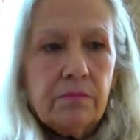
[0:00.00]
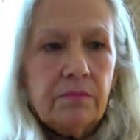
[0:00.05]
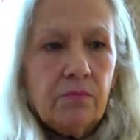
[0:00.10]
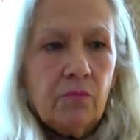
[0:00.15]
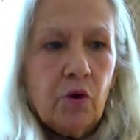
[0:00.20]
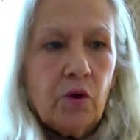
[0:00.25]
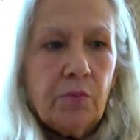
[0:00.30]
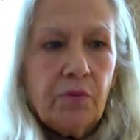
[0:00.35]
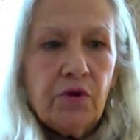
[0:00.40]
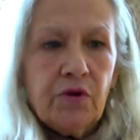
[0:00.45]

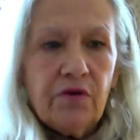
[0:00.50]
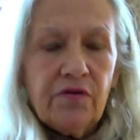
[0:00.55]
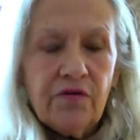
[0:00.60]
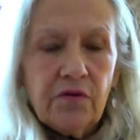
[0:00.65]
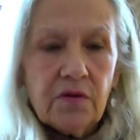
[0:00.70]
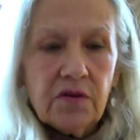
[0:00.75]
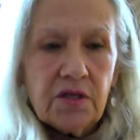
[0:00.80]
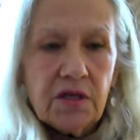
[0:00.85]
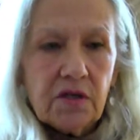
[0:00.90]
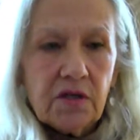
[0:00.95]
more
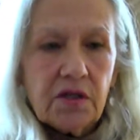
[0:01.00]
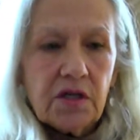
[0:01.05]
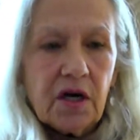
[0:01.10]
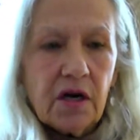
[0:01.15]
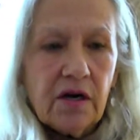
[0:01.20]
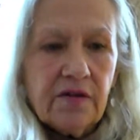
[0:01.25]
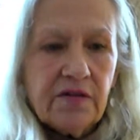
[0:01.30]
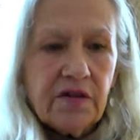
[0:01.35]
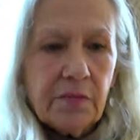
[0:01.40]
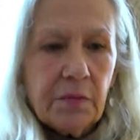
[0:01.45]
beautiful silk
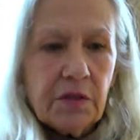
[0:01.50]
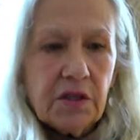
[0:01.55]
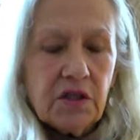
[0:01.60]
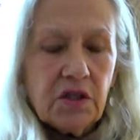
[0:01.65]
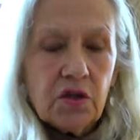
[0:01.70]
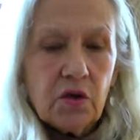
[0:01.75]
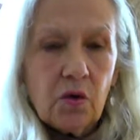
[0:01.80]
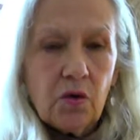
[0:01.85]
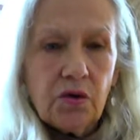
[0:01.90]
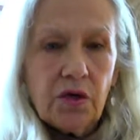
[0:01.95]
scarves had been
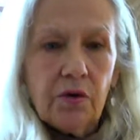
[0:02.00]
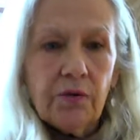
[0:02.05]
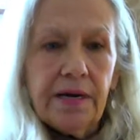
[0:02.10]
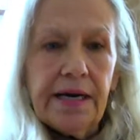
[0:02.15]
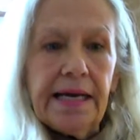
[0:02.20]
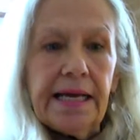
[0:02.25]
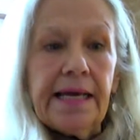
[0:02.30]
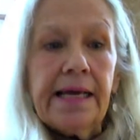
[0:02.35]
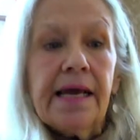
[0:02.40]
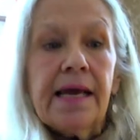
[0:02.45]
sold
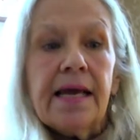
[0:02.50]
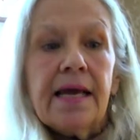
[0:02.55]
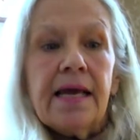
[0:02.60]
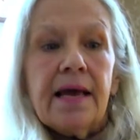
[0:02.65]
already.